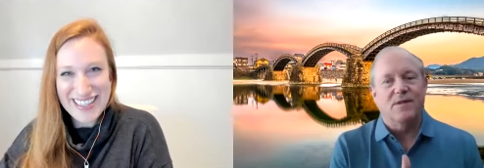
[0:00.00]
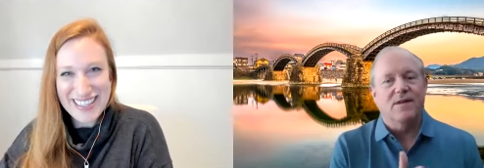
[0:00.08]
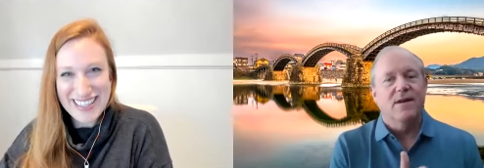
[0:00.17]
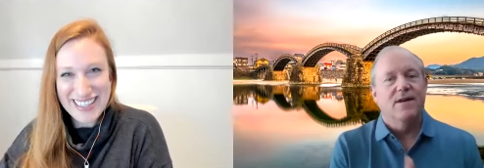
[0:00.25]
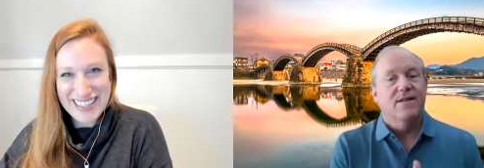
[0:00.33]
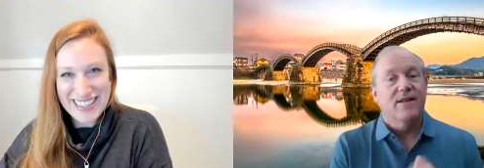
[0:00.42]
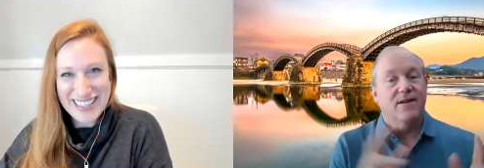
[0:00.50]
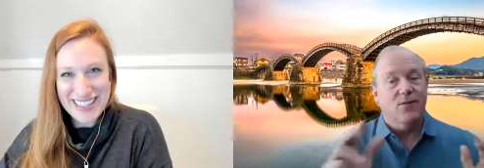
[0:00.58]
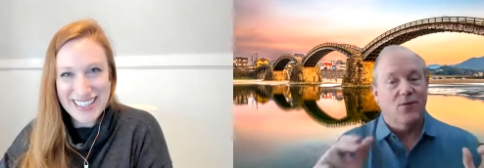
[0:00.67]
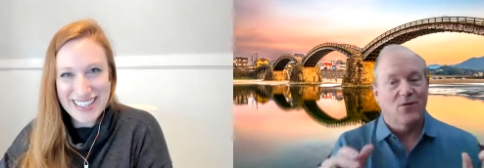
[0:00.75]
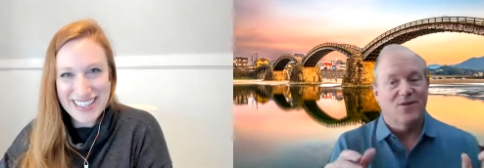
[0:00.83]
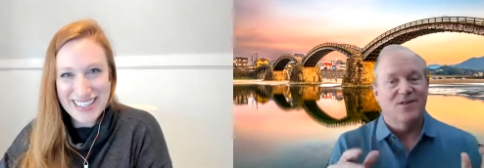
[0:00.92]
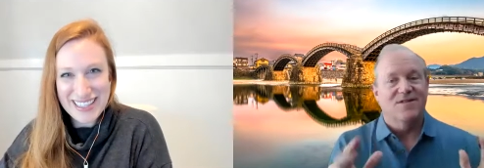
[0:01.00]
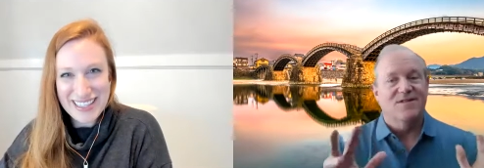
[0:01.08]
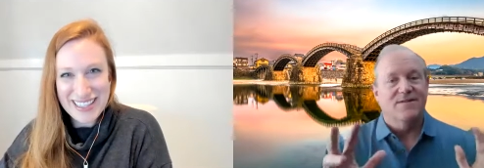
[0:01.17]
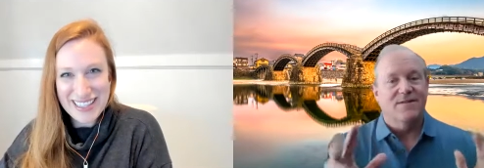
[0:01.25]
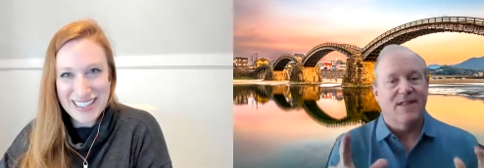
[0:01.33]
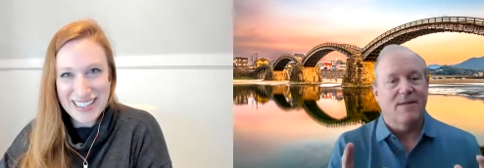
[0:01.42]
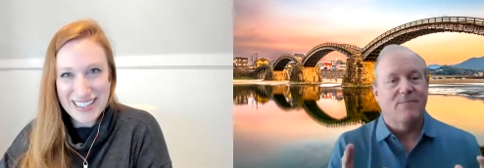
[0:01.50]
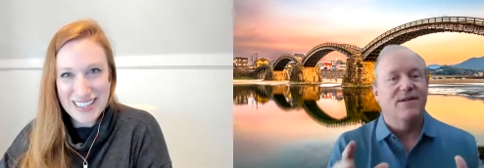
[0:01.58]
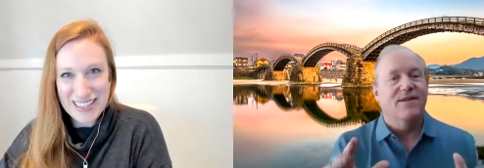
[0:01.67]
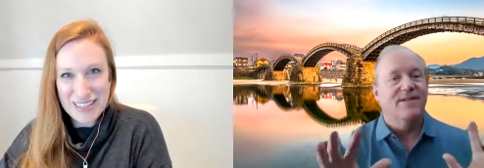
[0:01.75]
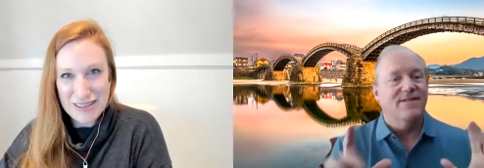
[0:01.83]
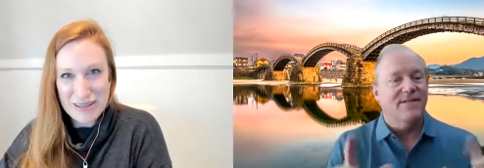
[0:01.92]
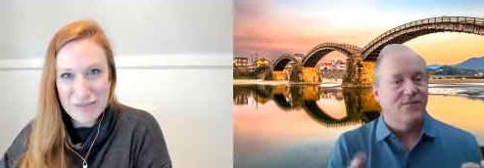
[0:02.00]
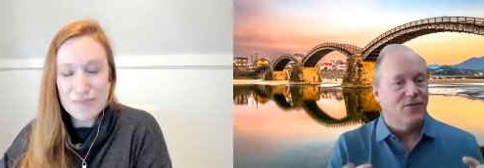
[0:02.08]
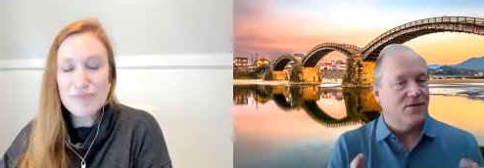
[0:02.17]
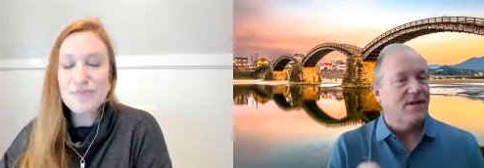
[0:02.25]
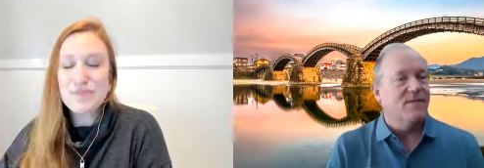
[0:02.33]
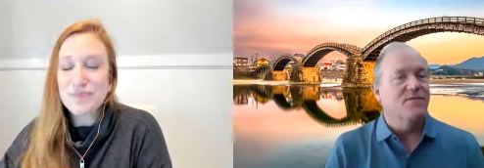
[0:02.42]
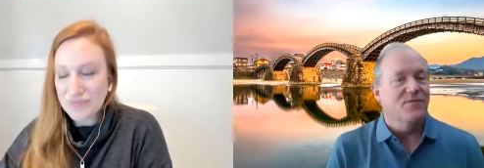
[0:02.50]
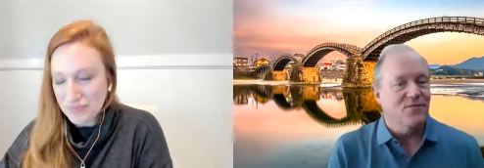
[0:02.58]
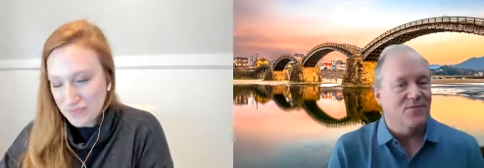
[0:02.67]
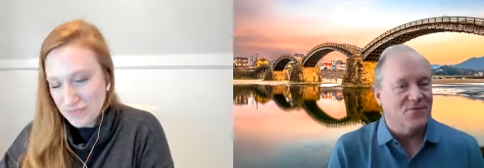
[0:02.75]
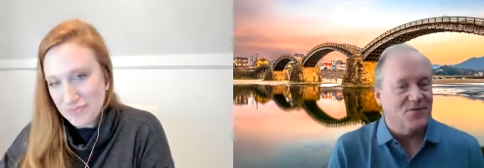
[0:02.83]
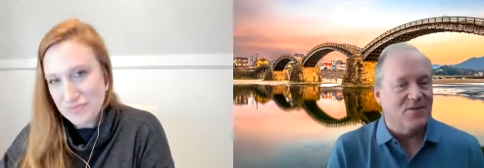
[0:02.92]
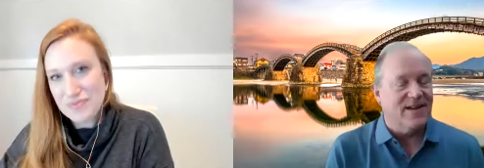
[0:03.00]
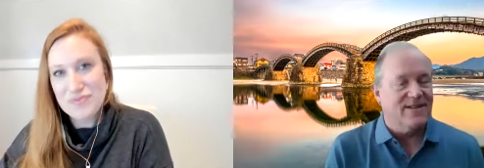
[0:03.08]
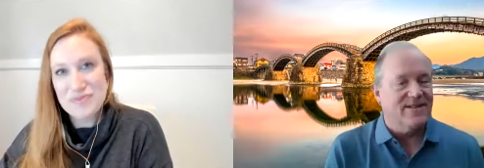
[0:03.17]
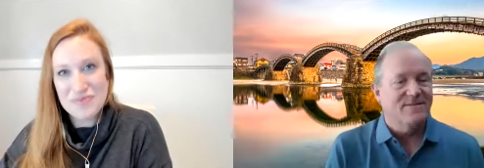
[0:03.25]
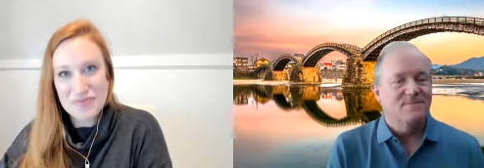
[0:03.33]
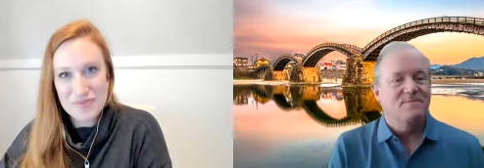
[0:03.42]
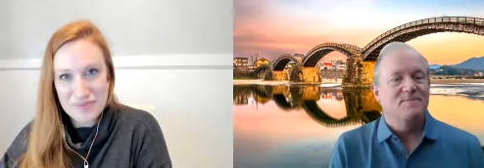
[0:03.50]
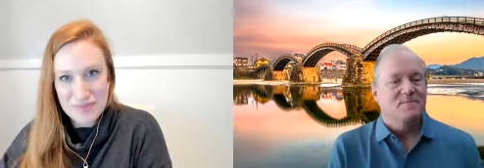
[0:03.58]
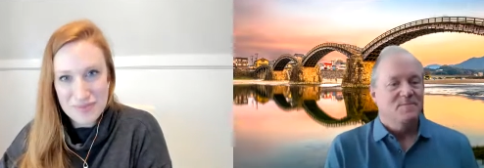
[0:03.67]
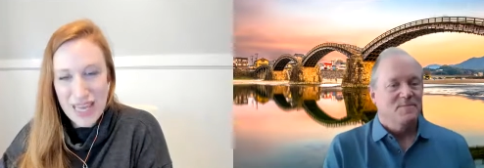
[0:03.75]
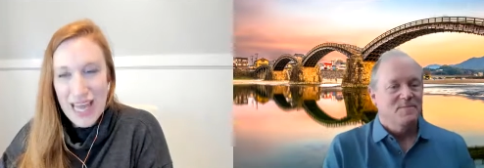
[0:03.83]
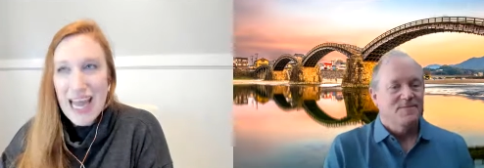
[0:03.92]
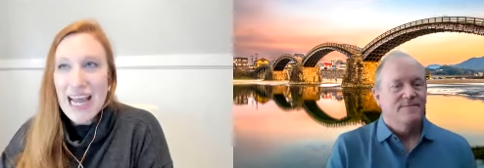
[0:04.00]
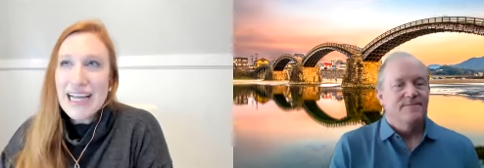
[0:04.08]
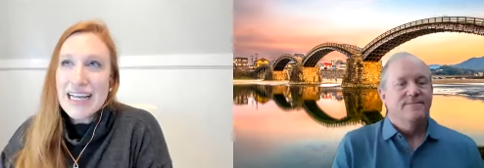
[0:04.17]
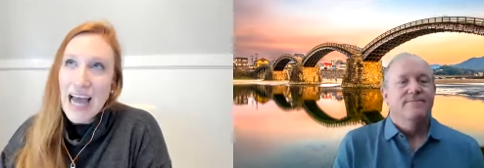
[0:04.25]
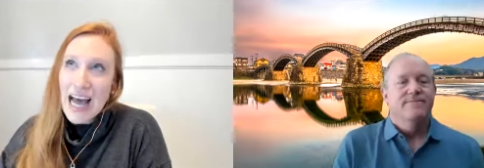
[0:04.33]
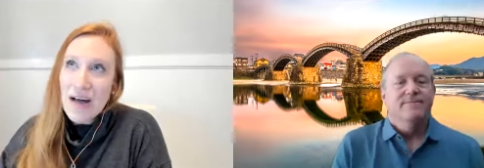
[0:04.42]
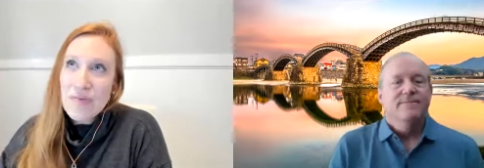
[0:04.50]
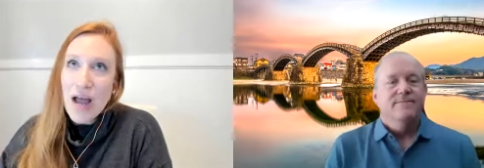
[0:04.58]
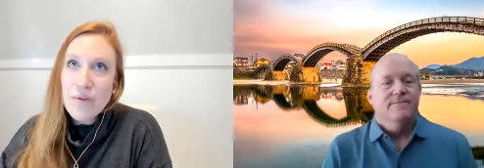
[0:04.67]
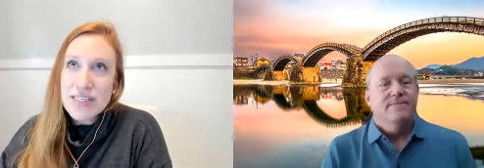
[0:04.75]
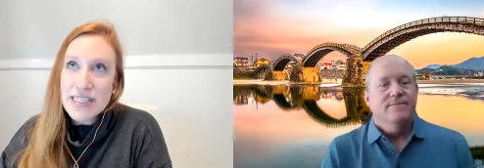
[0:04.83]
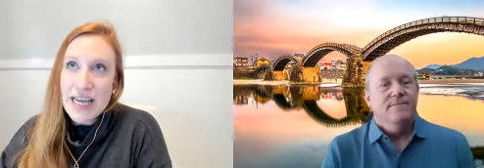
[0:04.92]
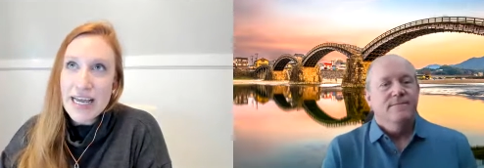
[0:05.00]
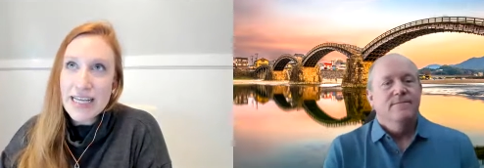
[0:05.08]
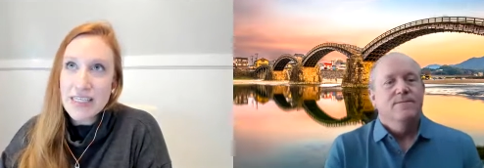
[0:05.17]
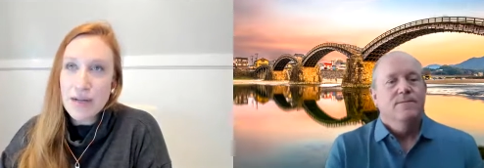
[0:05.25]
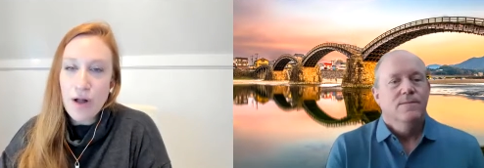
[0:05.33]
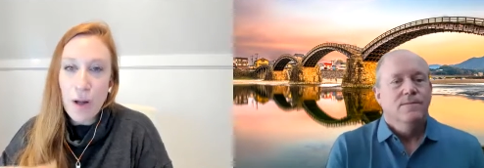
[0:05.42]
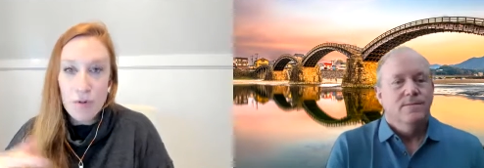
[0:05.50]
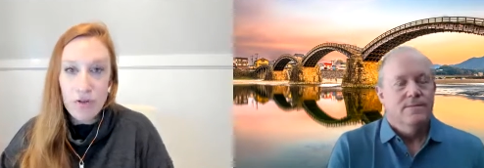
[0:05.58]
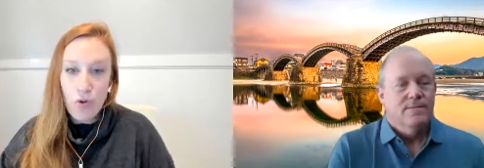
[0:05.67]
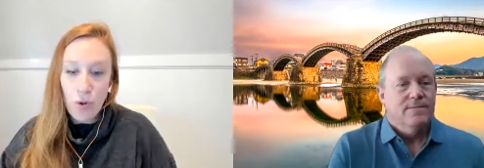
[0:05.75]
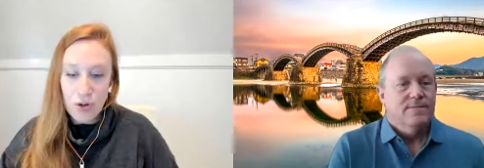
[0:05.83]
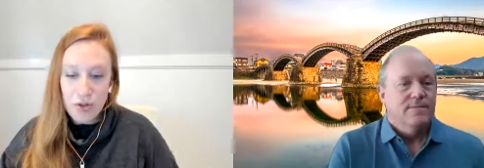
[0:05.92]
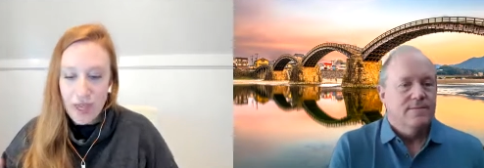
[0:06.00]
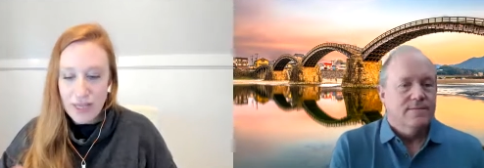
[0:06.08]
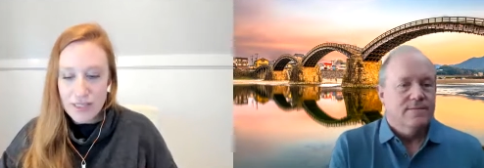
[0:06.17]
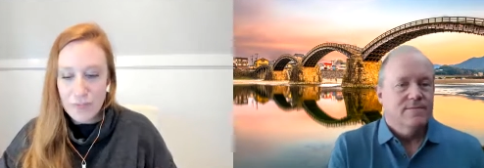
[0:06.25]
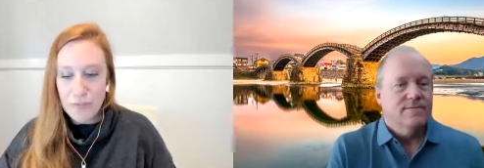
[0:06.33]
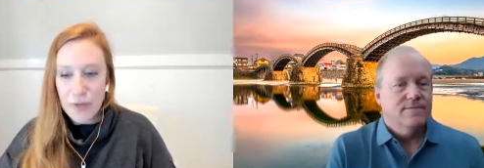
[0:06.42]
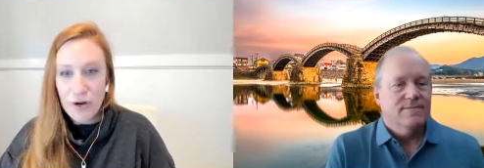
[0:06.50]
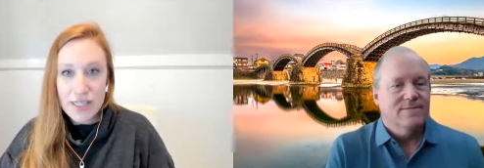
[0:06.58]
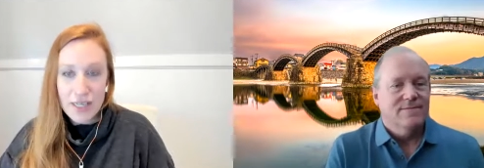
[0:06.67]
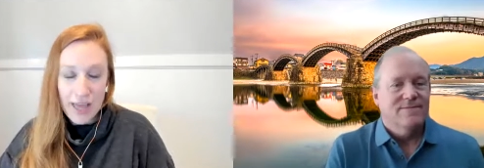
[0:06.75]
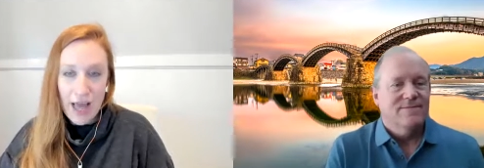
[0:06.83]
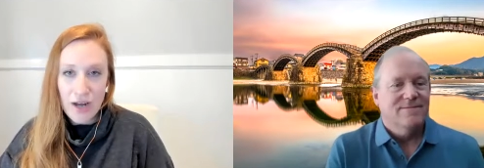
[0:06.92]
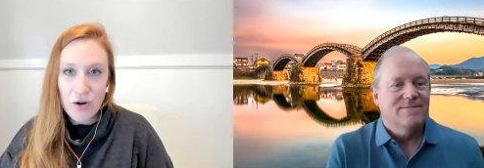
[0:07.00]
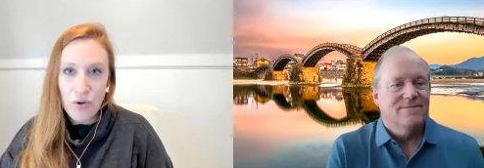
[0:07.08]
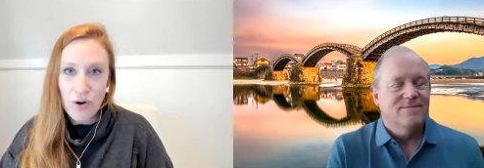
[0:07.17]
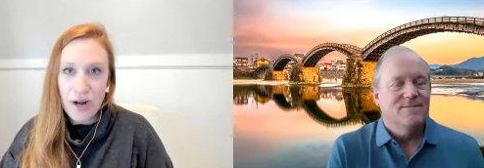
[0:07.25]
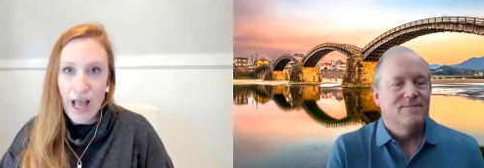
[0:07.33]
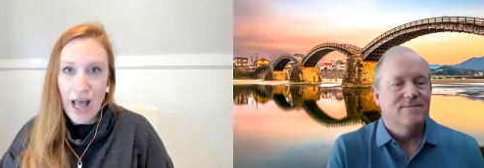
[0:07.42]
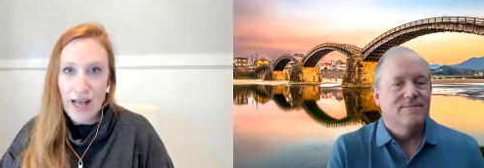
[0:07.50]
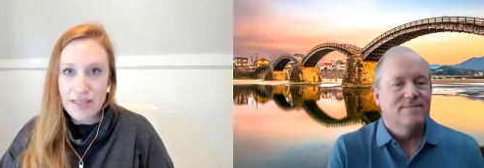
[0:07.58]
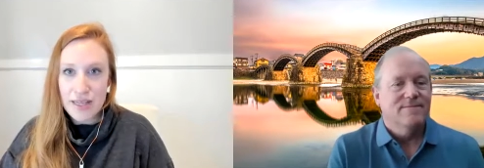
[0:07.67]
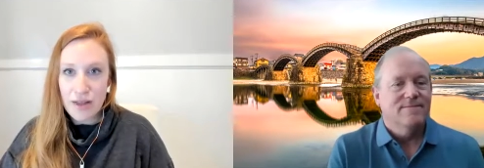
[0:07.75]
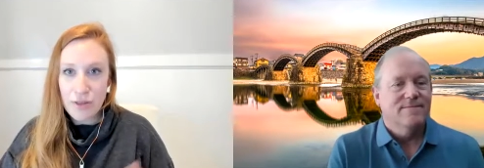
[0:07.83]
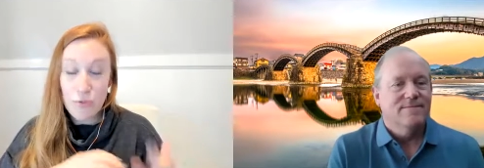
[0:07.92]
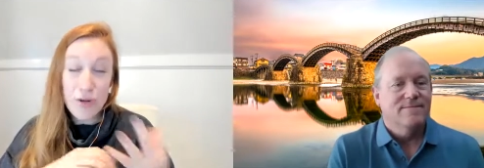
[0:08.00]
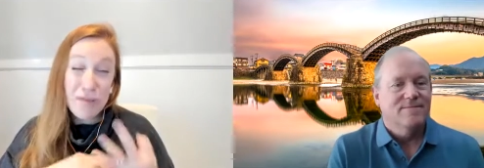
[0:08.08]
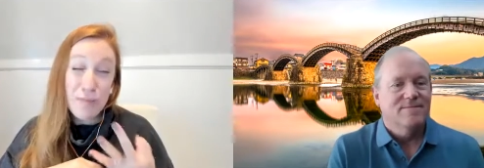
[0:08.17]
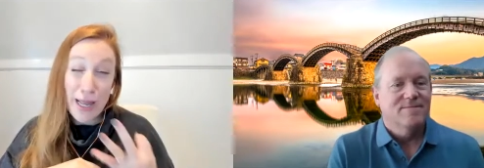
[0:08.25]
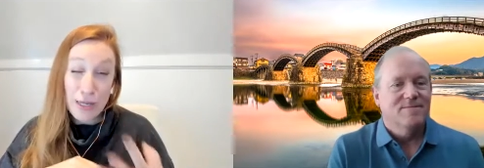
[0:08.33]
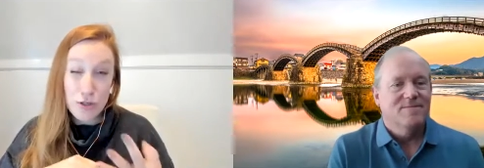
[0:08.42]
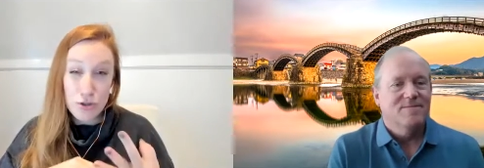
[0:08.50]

Speaker 1: with like orange and lemon and different types of fruits. Correct?
Speaker 2: Yeah, I would say it's a couple of core things. Beer as a category has uh, three major